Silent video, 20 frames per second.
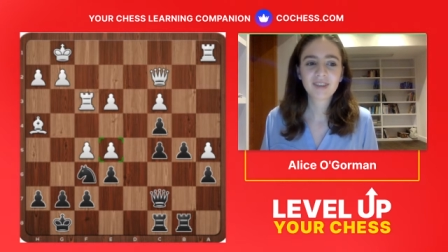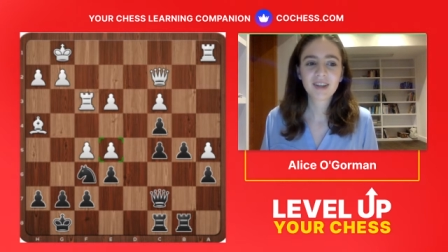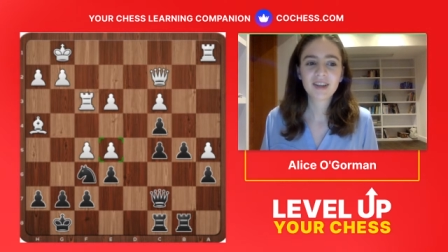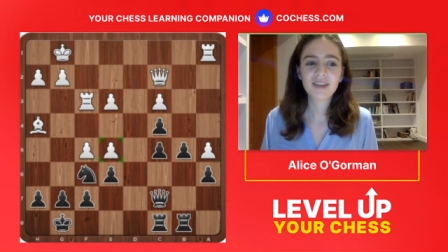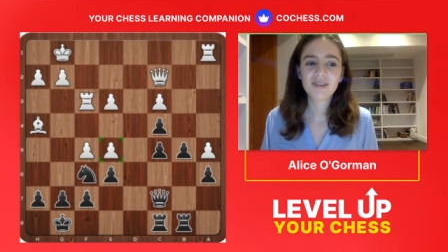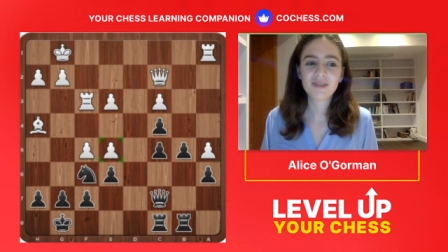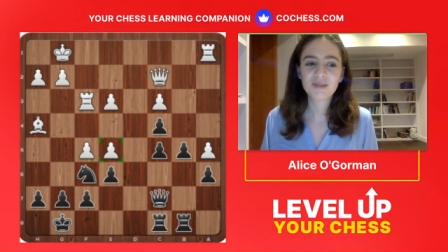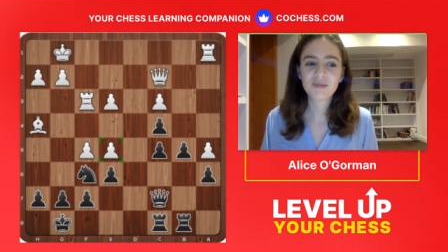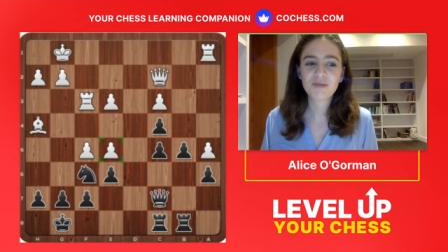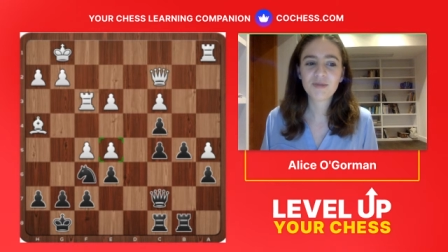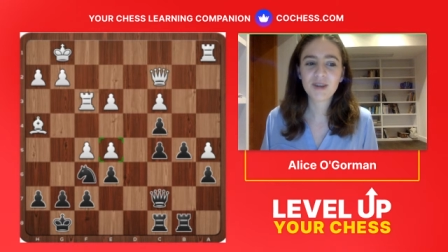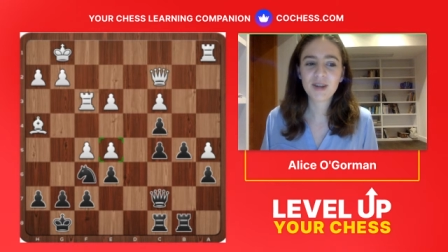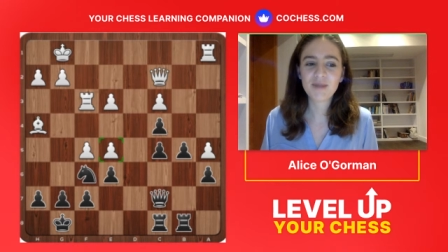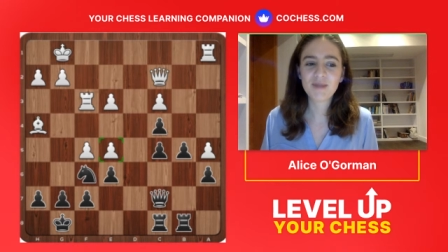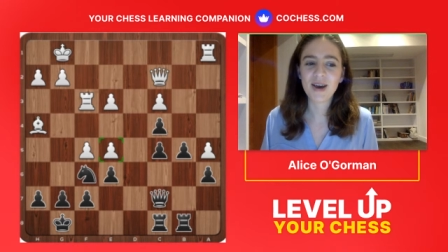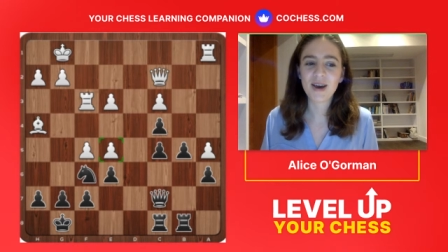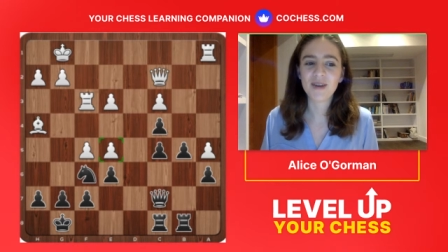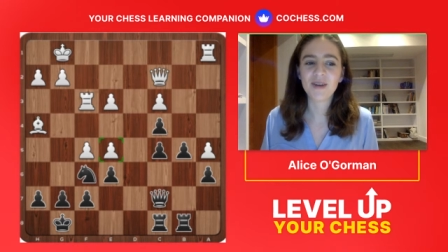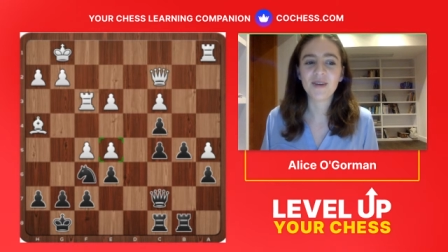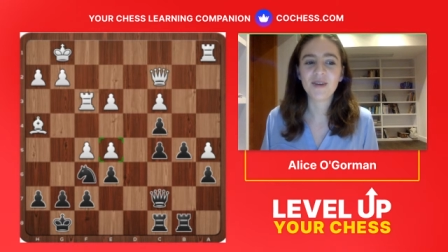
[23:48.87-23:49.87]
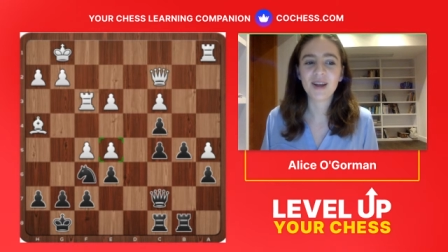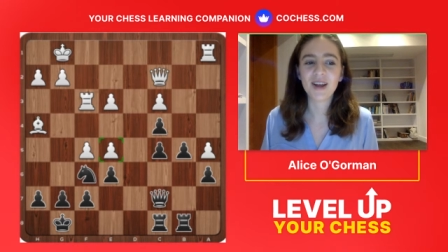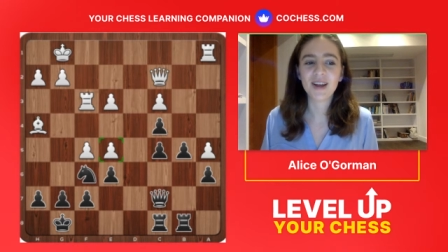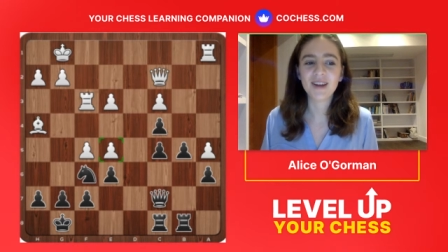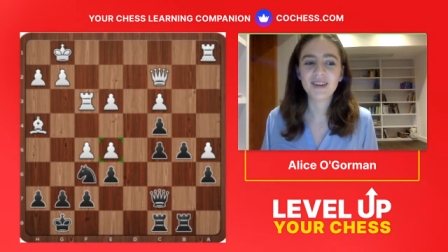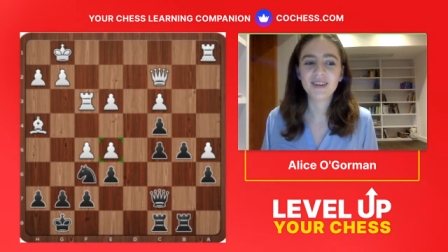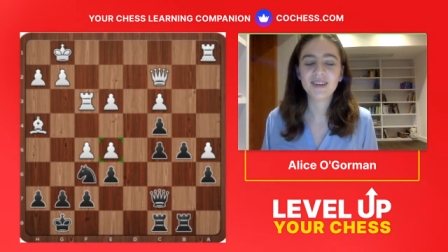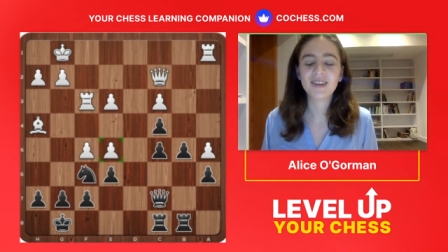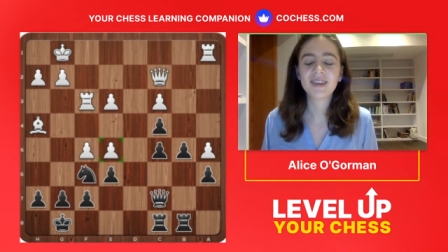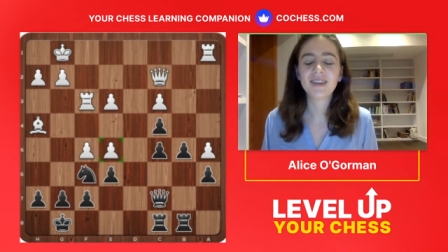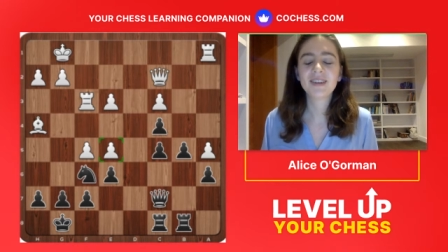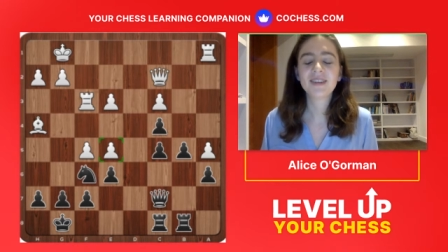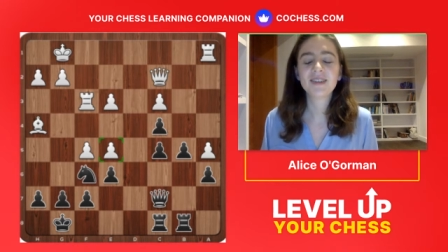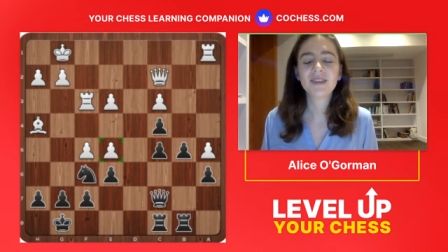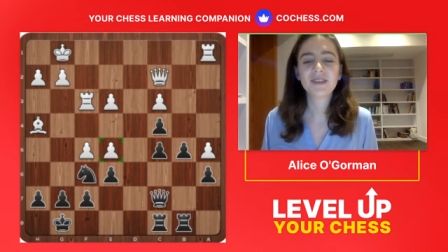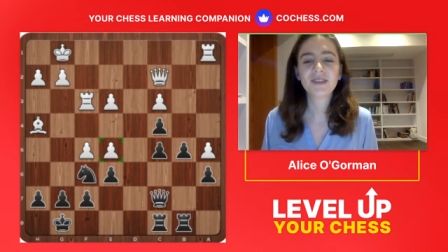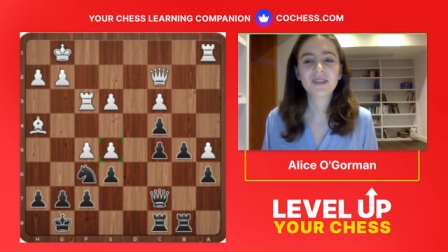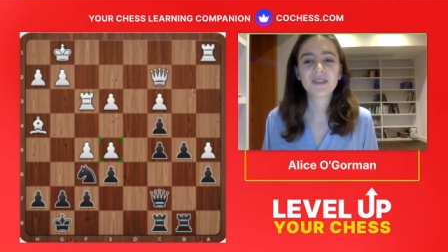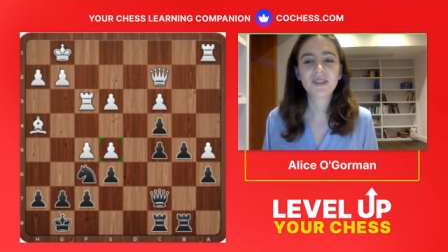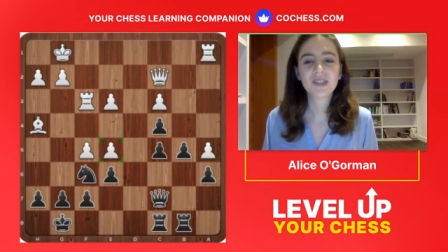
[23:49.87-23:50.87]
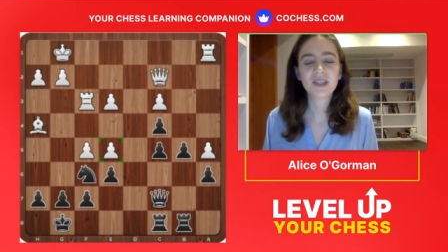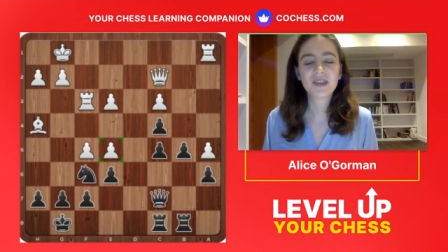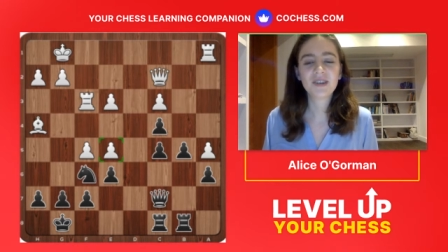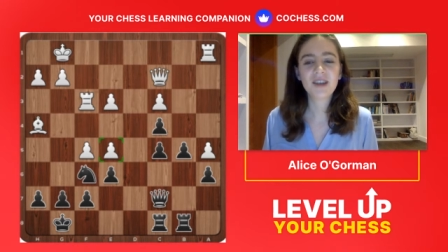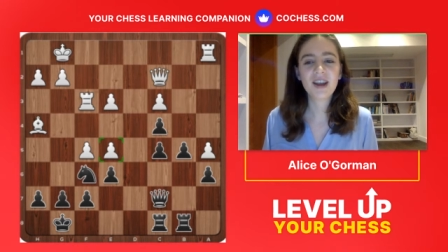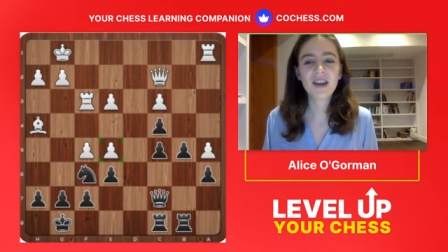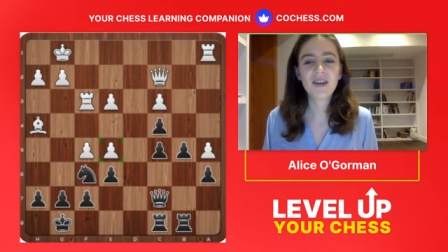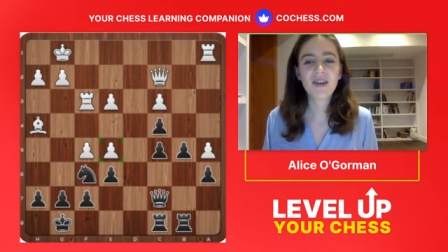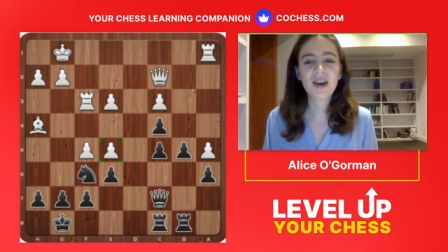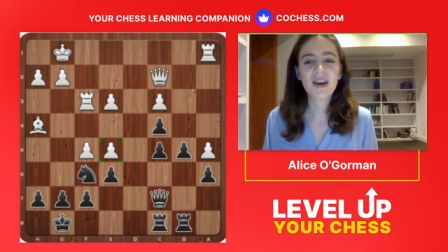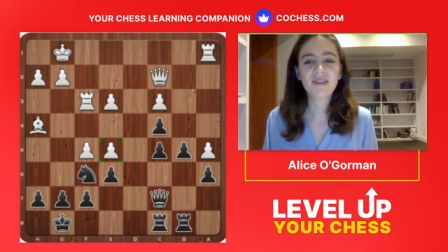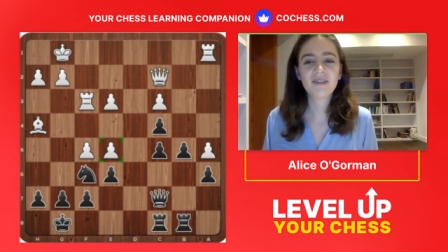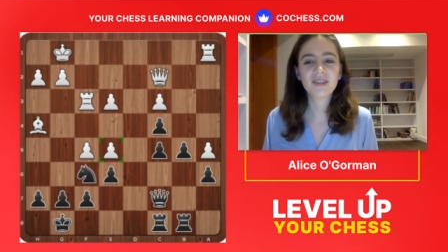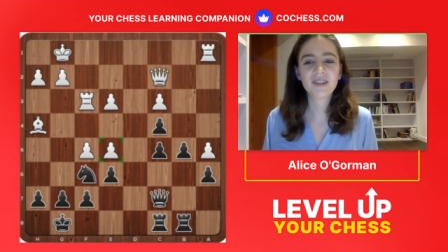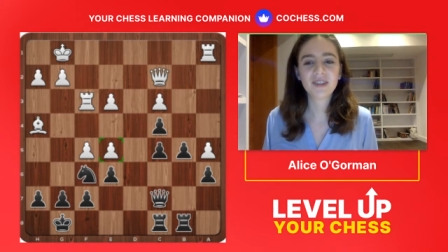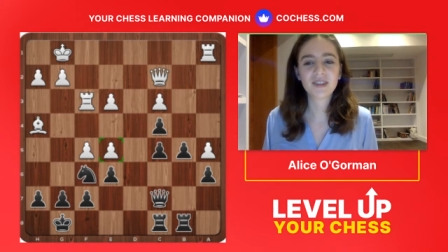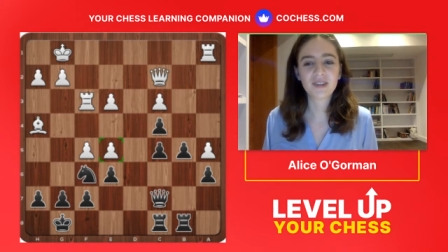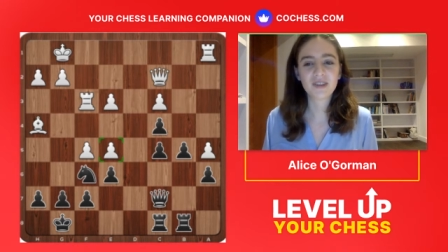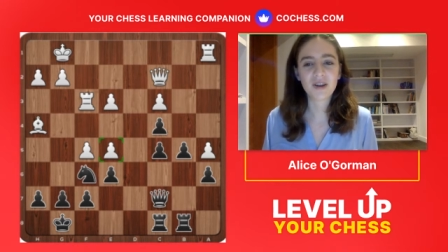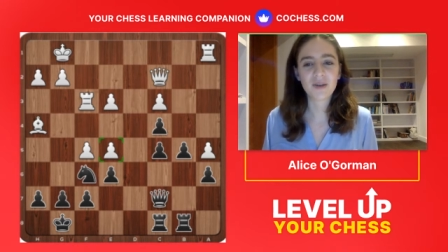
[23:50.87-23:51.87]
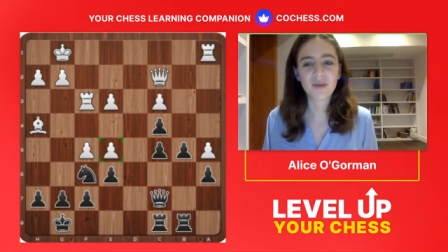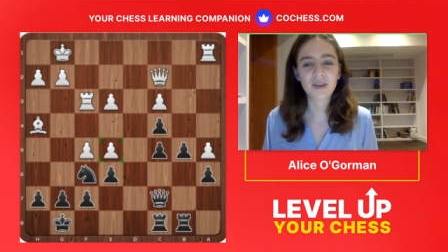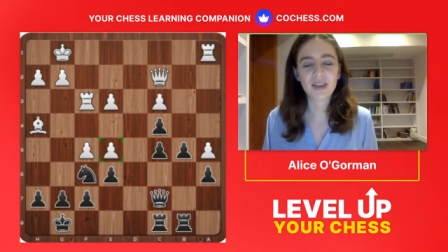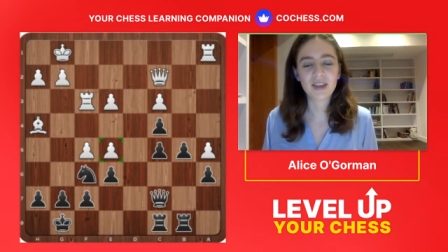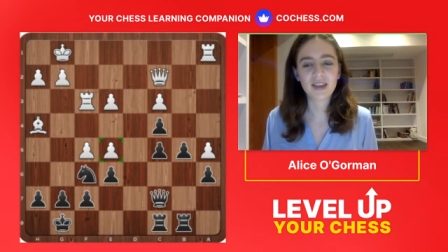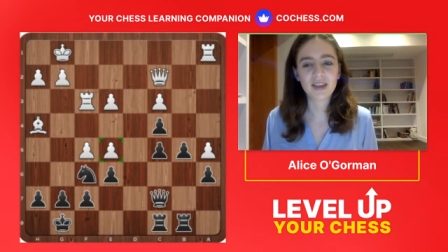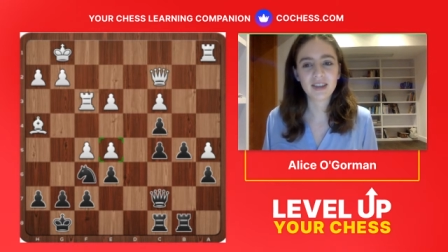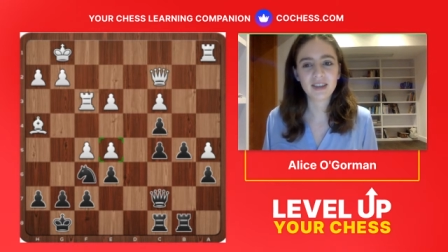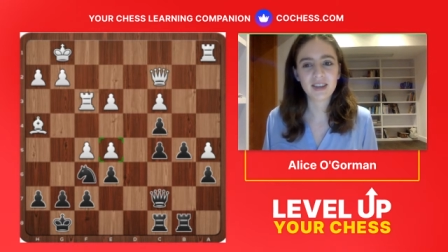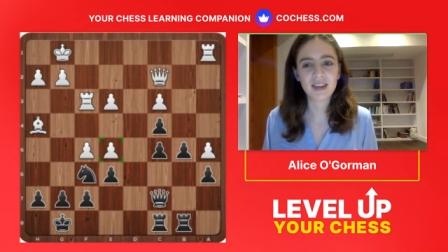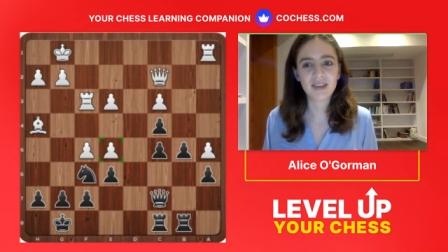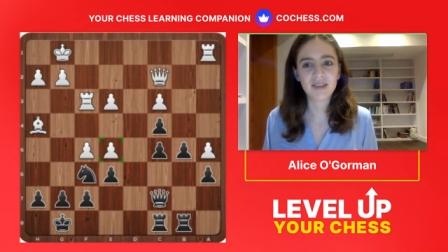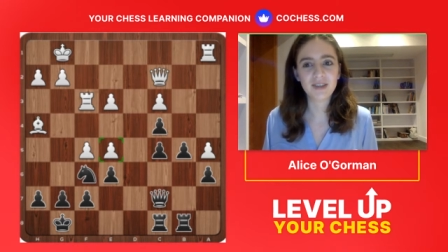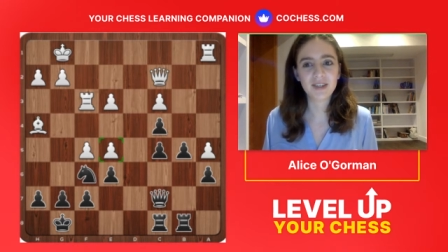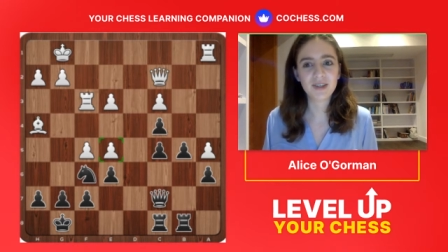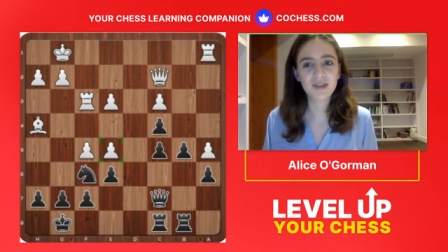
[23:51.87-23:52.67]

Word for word: Looks pretty bad, all right. So now you have to start with king safety.